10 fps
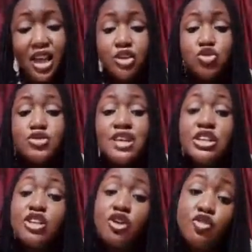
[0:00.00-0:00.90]
So send
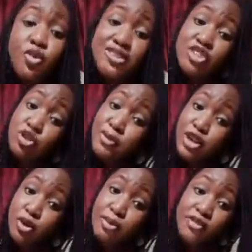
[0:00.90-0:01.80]
in your request. I dropped my
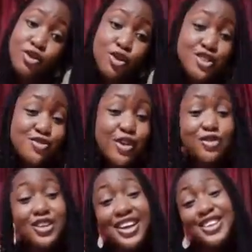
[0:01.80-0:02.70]
number. If you got it, fine. If you
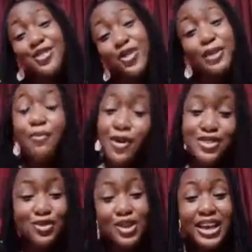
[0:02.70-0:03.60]
didn't get it, fine, pause the
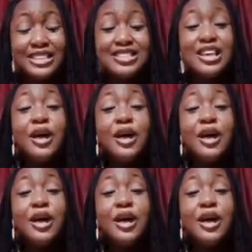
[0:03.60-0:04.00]
video and get it.